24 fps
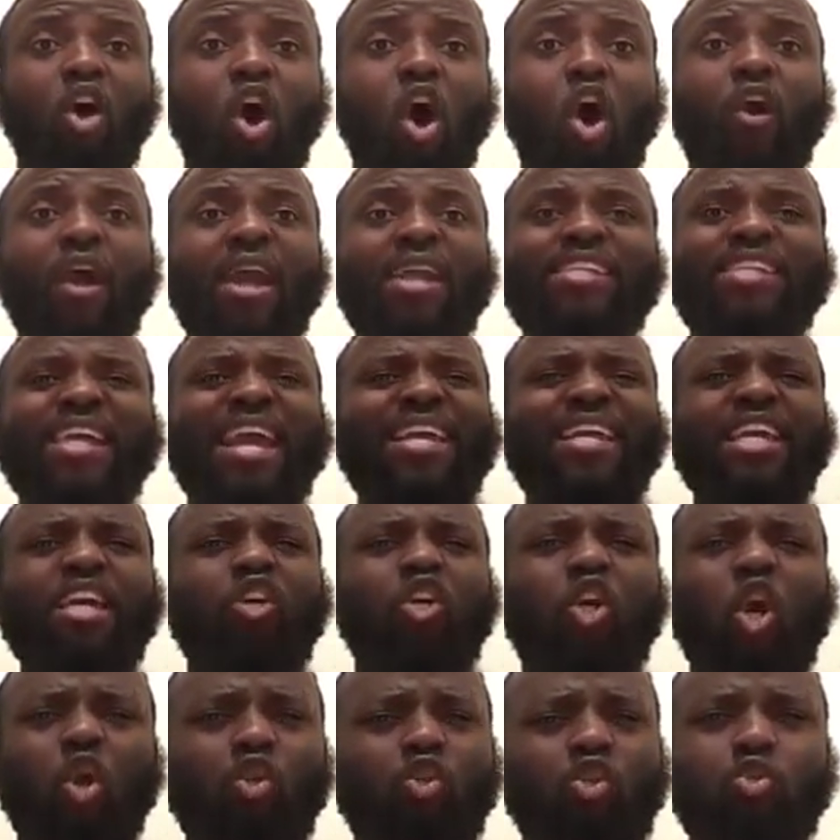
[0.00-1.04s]
All right, they
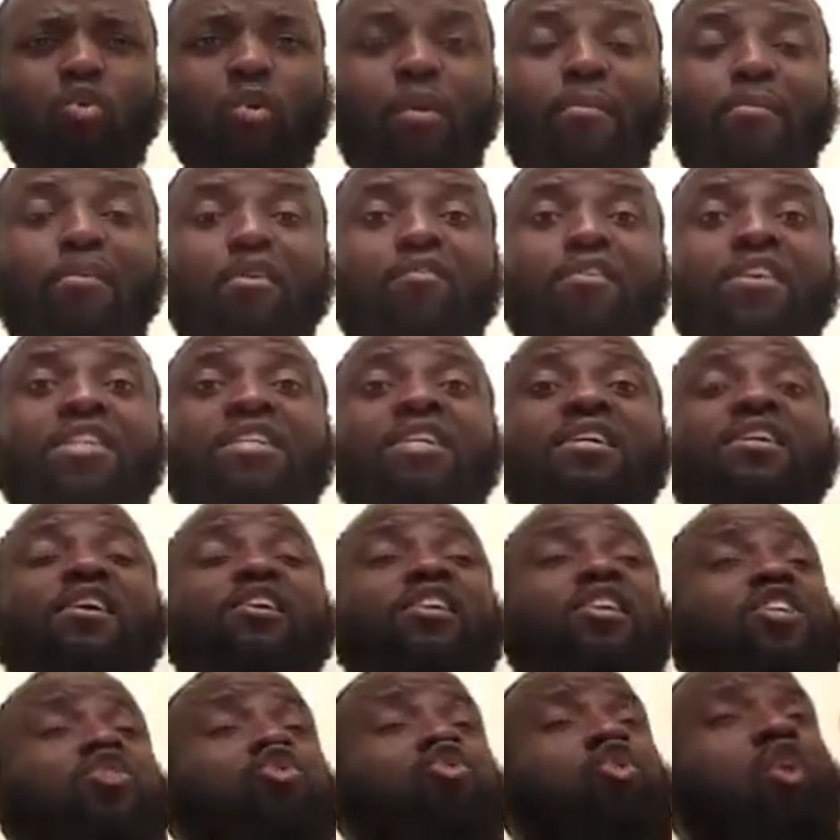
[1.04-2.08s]
can go to a movie theater
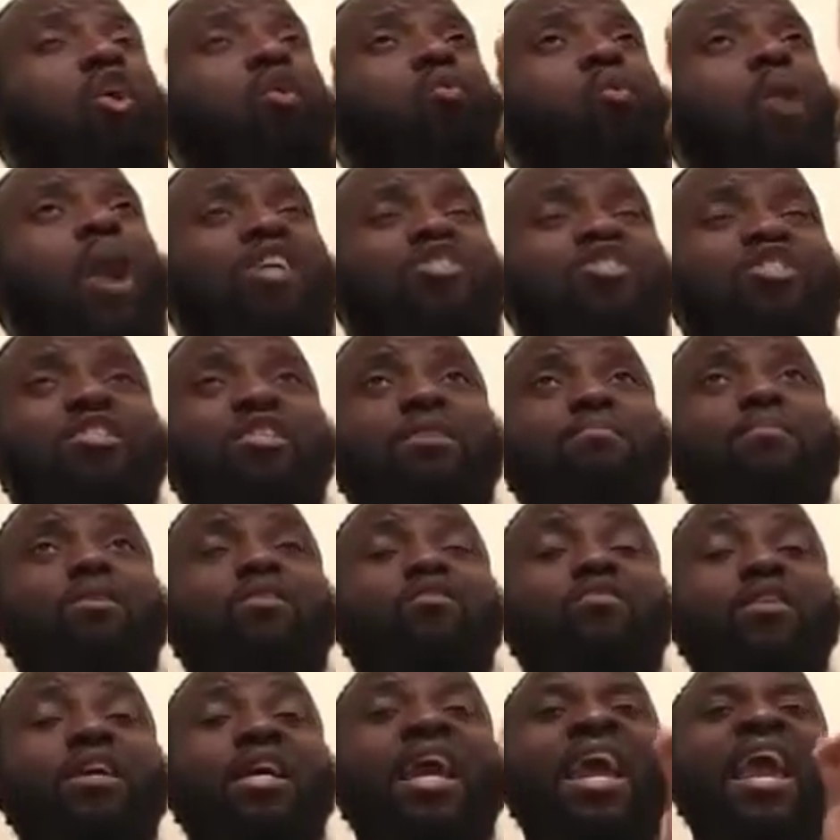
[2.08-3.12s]
and then start watching the
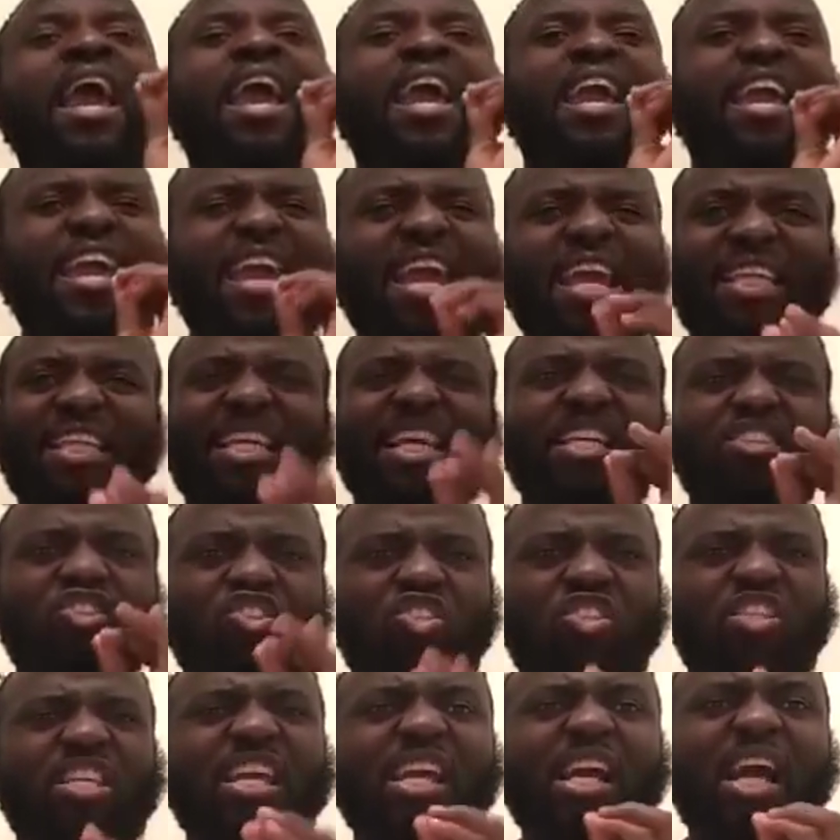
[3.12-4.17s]
movie. He can
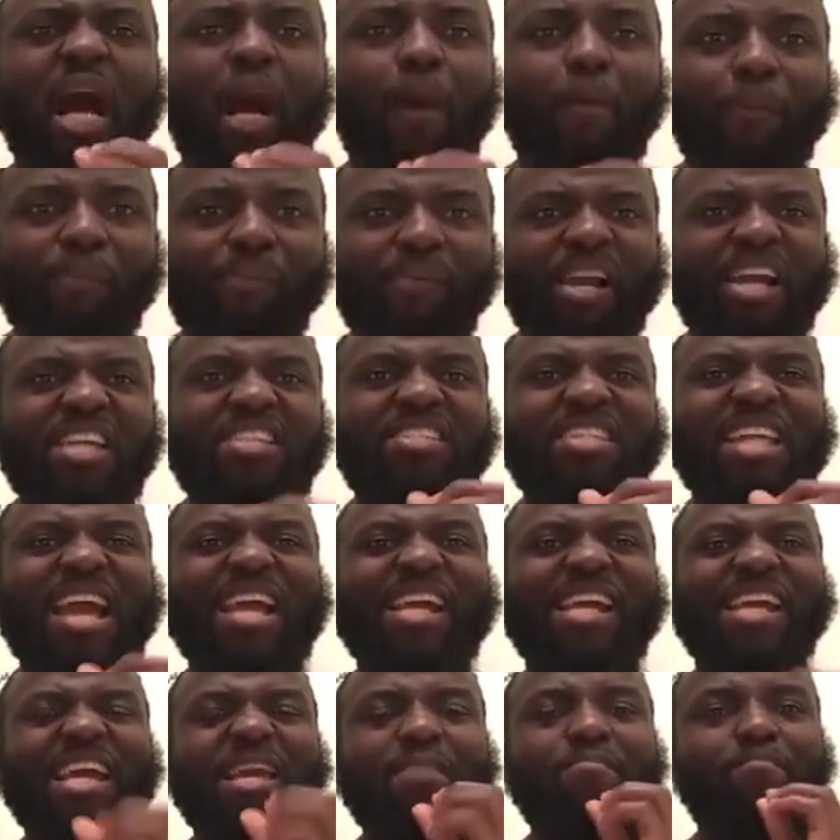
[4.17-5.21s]
see a place
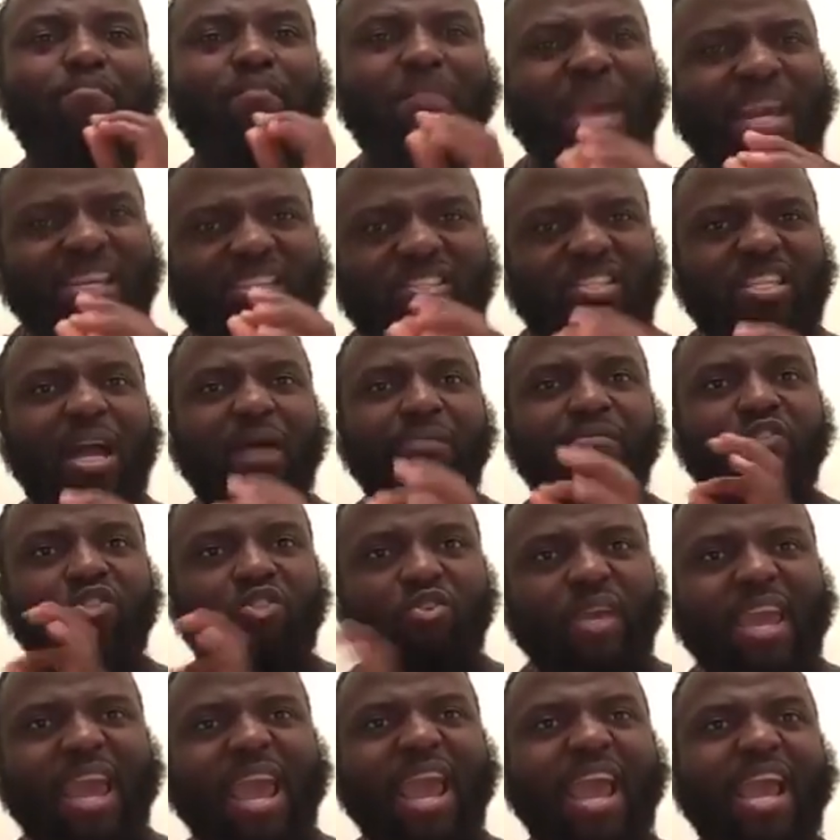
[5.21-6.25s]
that he messed up
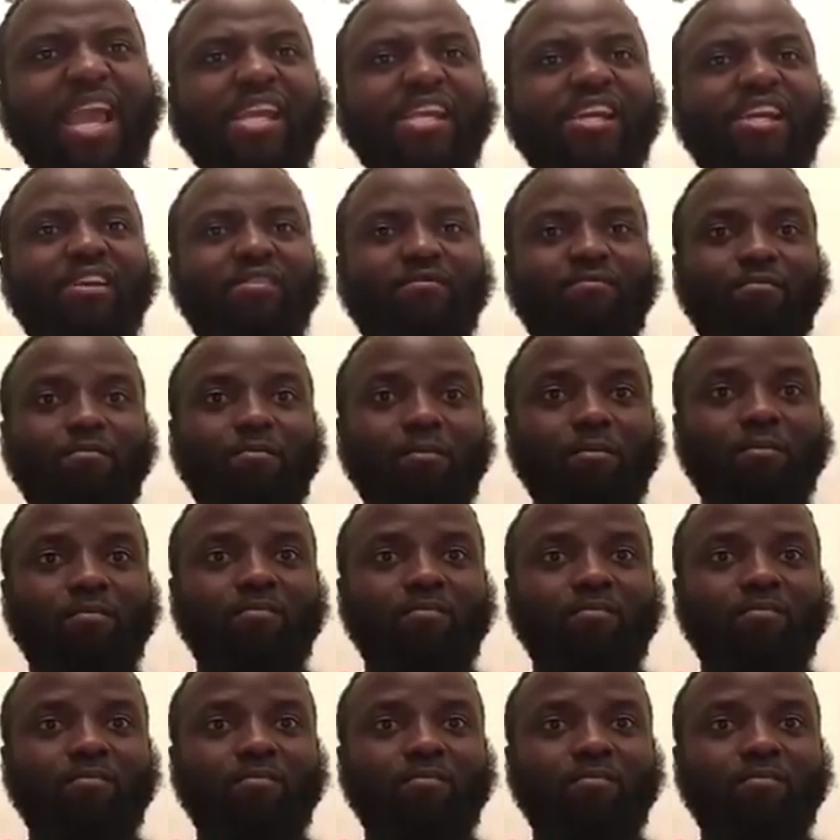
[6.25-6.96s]
to edit.